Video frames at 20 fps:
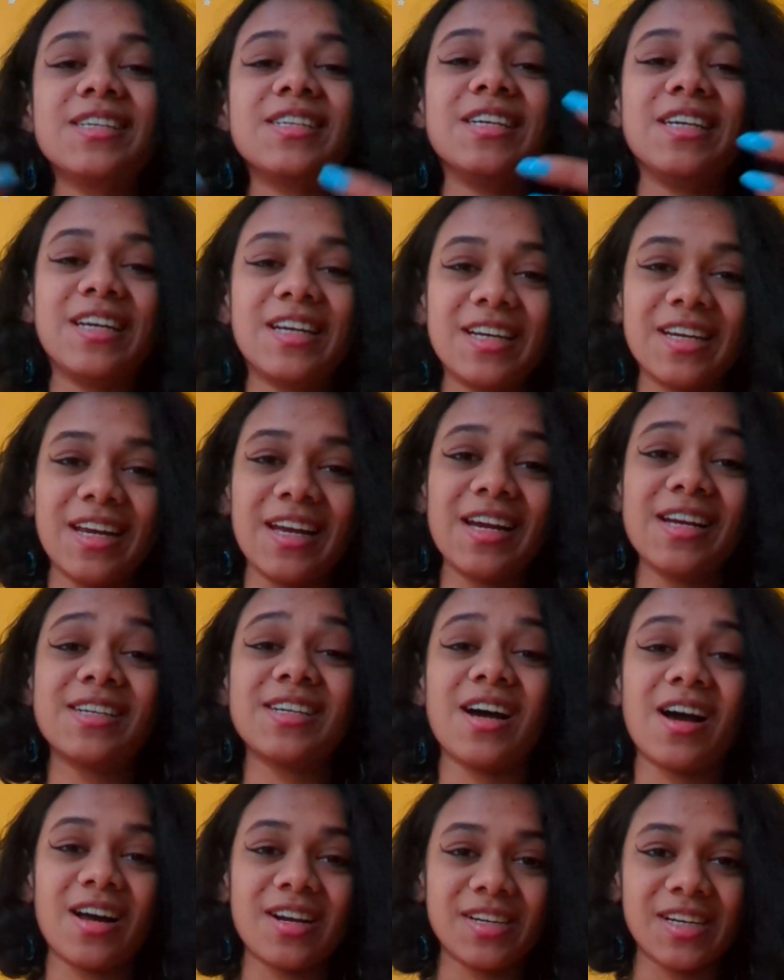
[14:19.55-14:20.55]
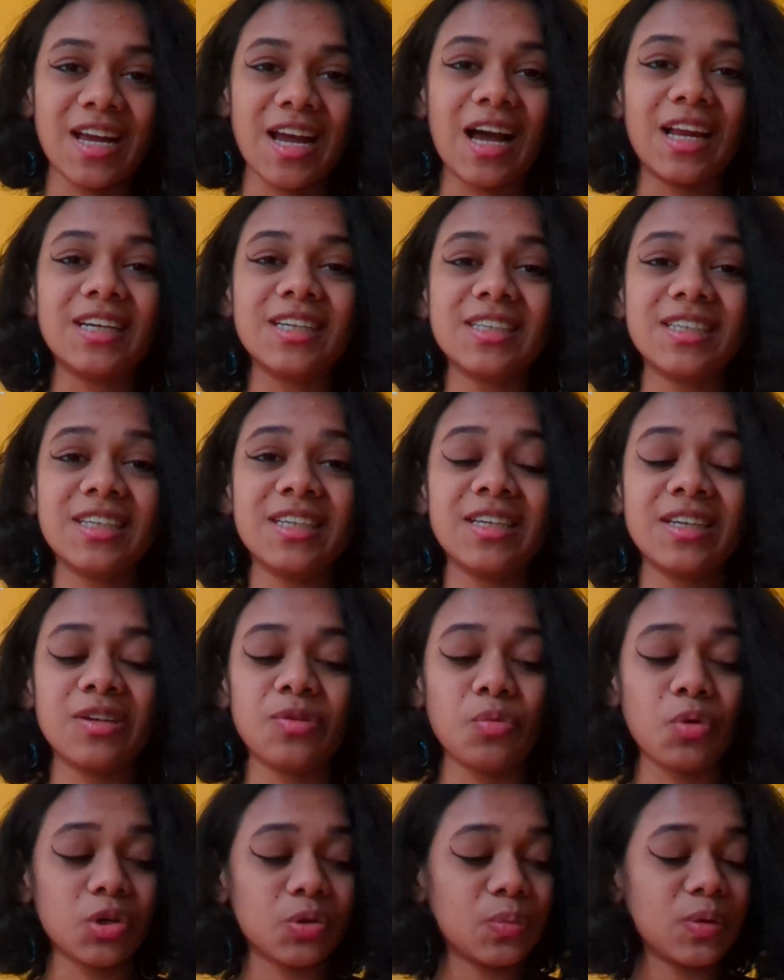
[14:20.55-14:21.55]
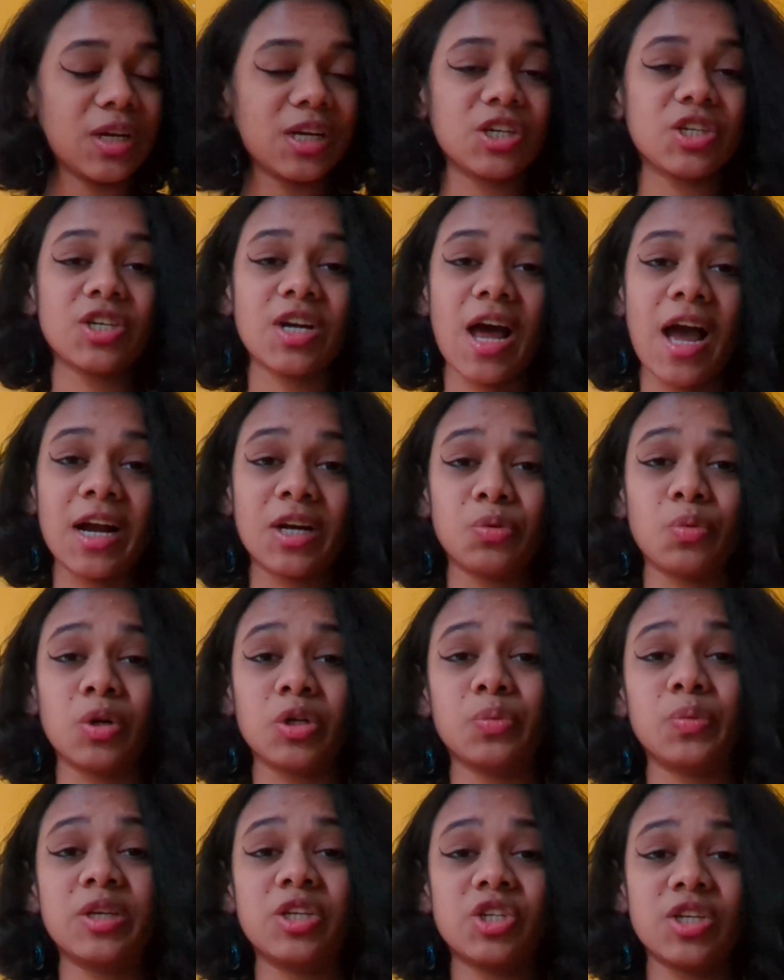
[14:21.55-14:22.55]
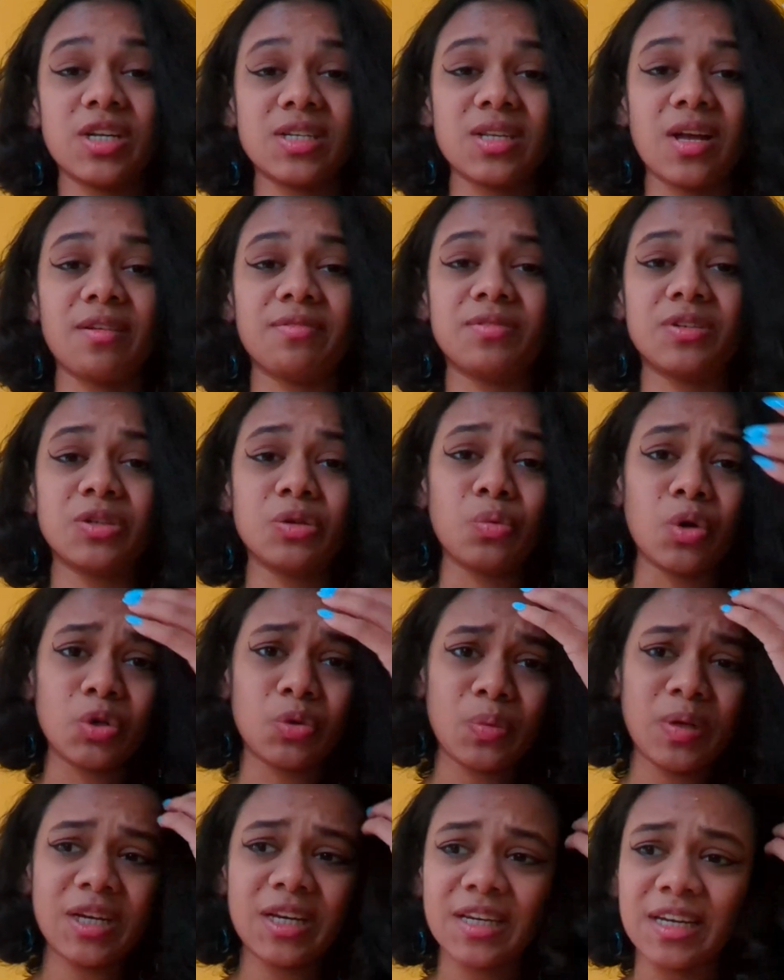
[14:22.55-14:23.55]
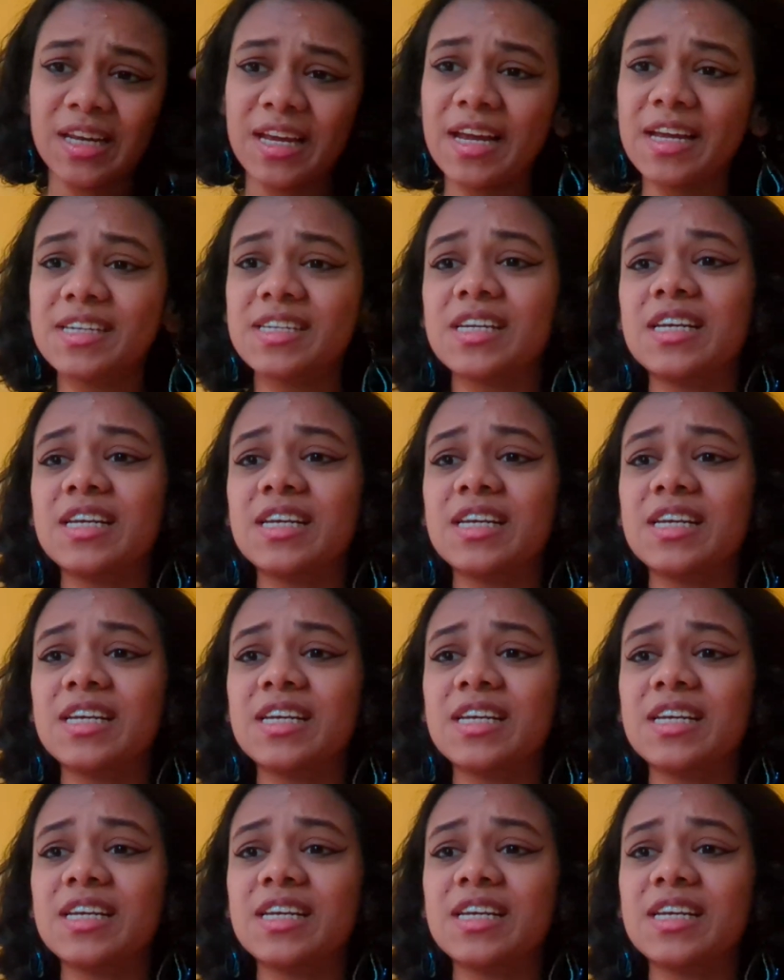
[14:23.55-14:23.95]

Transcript: recreate our reality, what we attract, what we chase after, what we create,